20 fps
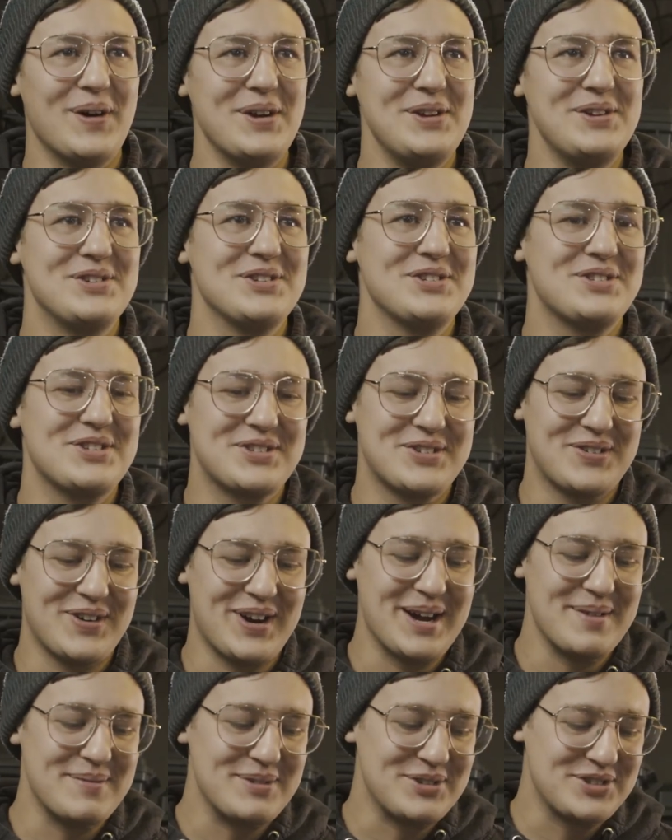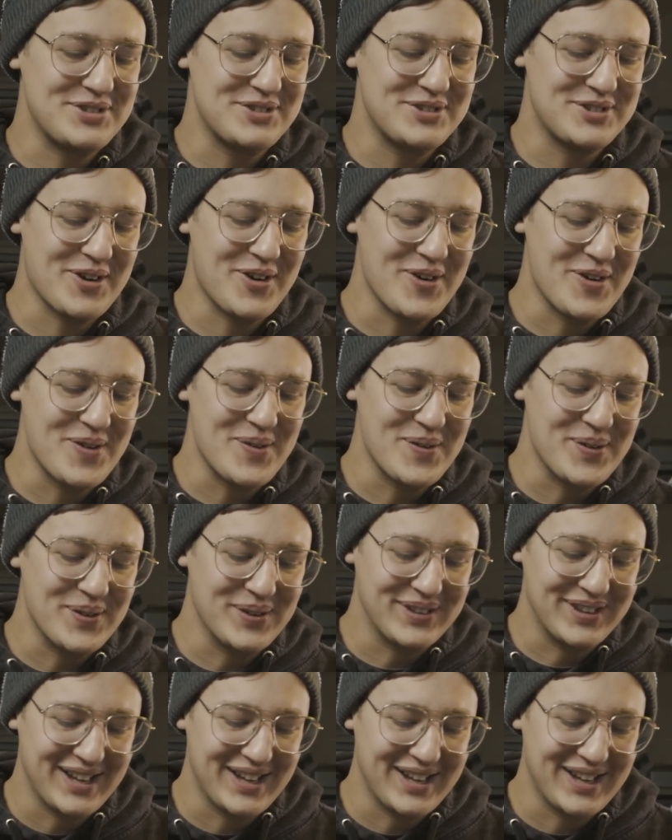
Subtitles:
What you just described is so,